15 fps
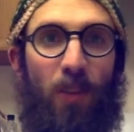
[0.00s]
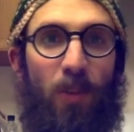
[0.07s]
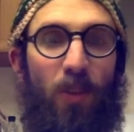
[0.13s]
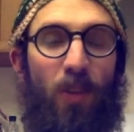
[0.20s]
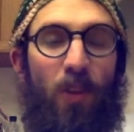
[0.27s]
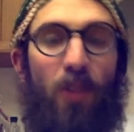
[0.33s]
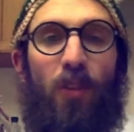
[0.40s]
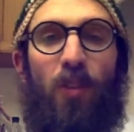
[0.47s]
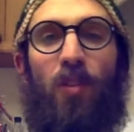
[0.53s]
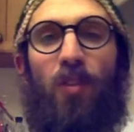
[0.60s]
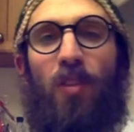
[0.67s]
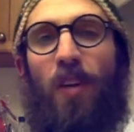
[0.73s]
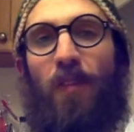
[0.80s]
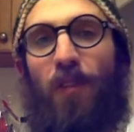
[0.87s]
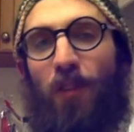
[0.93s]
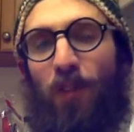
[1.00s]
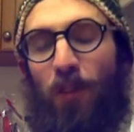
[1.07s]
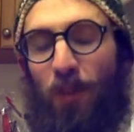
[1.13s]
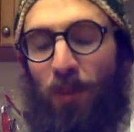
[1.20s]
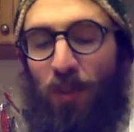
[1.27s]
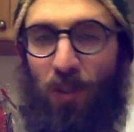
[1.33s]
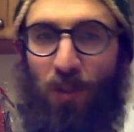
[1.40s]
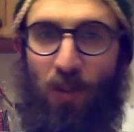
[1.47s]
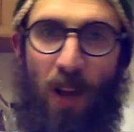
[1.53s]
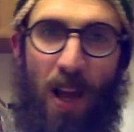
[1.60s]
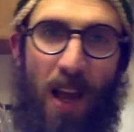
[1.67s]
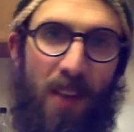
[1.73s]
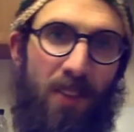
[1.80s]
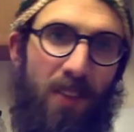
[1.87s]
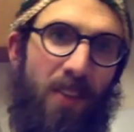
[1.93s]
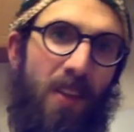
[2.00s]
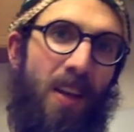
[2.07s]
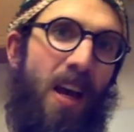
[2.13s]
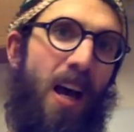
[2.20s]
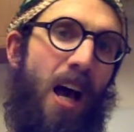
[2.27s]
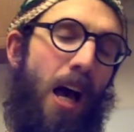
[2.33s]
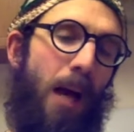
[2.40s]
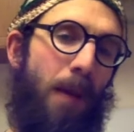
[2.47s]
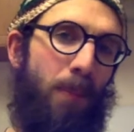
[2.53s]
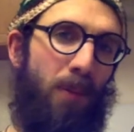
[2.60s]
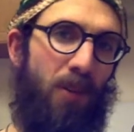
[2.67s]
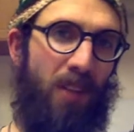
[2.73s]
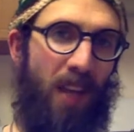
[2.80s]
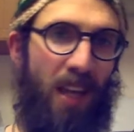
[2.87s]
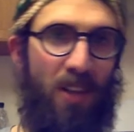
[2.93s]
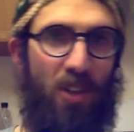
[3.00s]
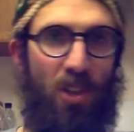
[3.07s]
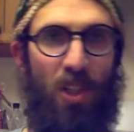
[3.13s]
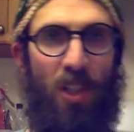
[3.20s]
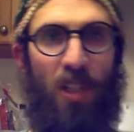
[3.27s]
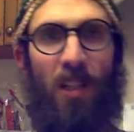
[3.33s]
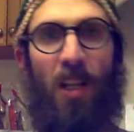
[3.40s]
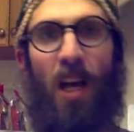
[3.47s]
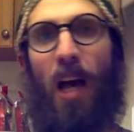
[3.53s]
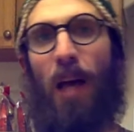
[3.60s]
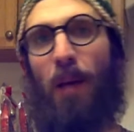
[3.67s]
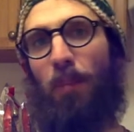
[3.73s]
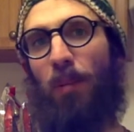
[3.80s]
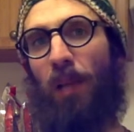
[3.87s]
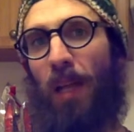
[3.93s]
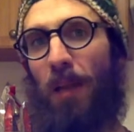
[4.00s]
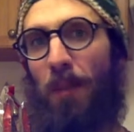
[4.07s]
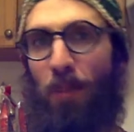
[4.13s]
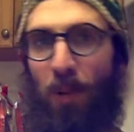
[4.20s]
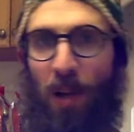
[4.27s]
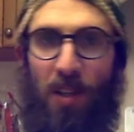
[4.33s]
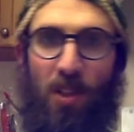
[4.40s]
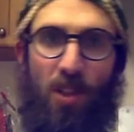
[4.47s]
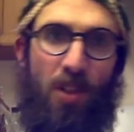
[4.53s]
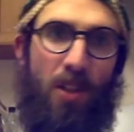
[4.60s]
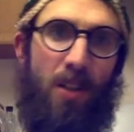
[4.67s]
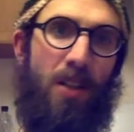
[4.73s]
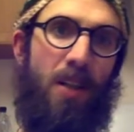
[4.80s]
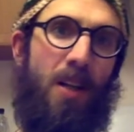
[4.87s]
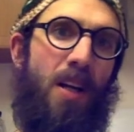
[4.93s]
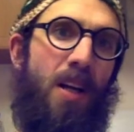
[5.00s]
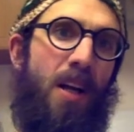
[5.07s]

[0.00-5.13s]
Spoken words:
So if you suffer from stress, hypertension, high blood pressure,